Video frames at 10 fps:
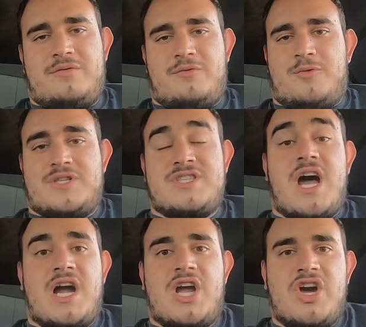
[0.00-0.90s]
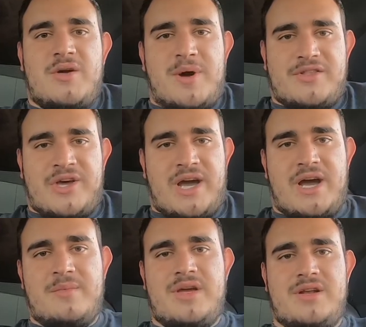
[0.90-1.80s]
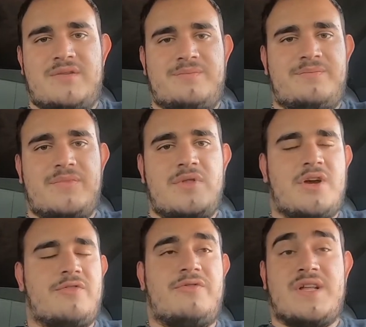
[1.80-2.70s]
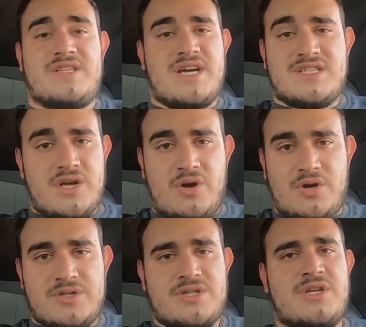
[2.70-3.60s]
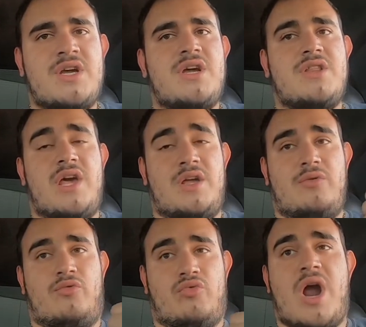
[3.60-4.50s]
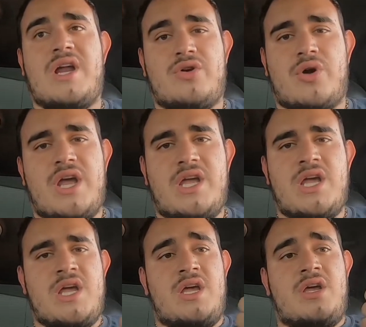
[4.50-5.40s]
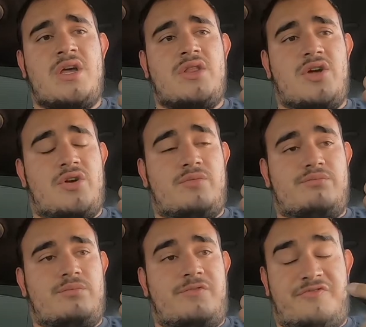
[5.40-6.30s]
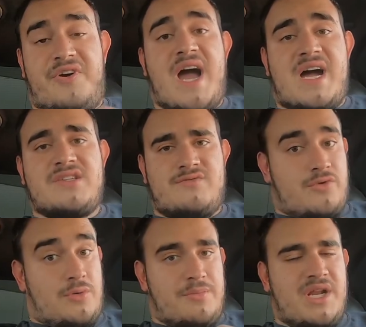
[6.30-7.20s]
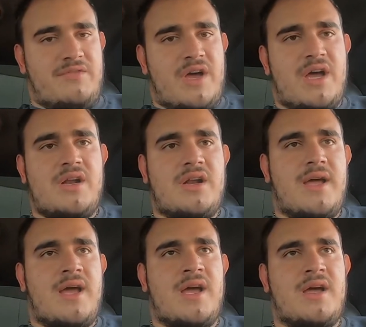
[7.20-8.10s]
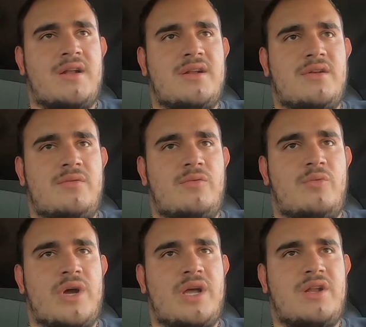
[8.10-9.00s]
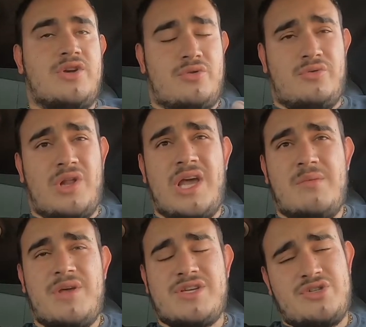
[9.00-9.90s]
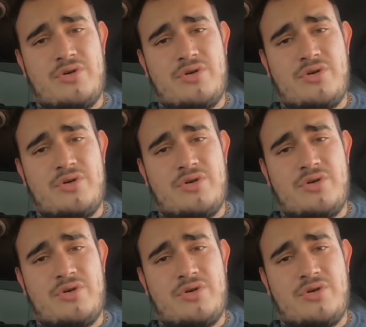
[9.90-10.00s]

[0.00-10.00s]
What's not good about that? I mean, they're fantastic cars. They ride great. They're fast for a minivan, and when you're late because you